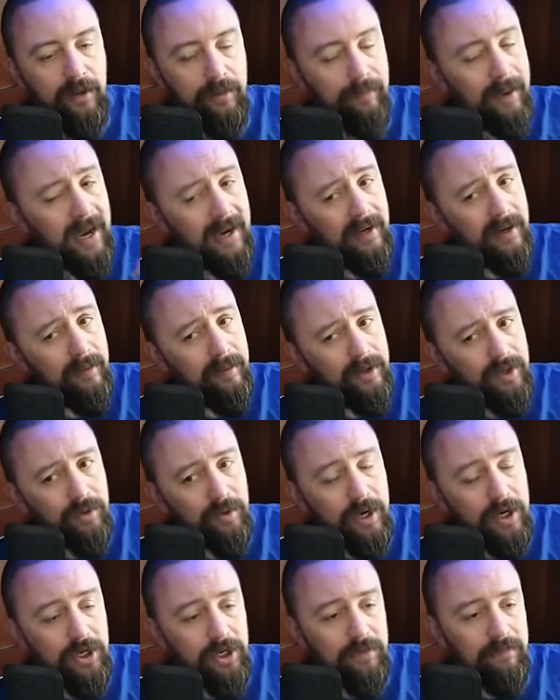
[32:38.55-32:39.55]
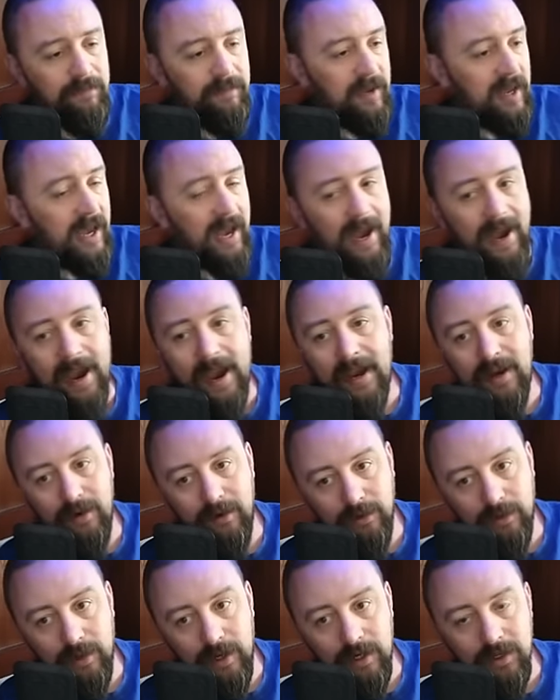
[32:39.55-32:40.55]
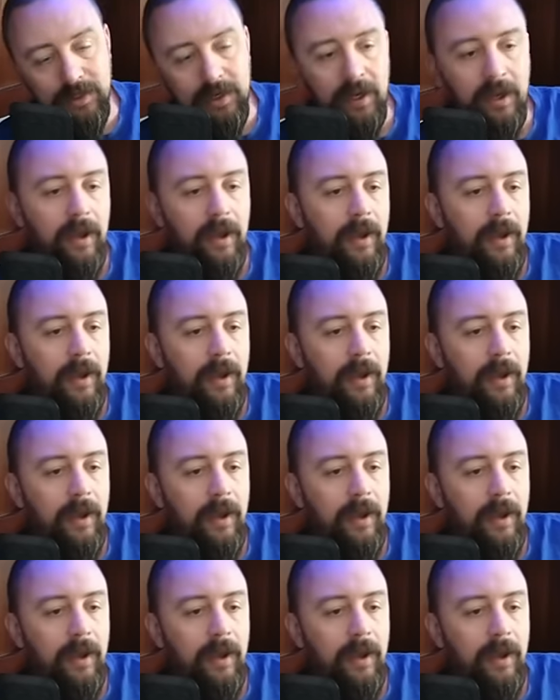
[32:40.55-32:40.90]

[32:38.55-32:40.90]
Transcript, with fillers: The Biden administration, I don't trust.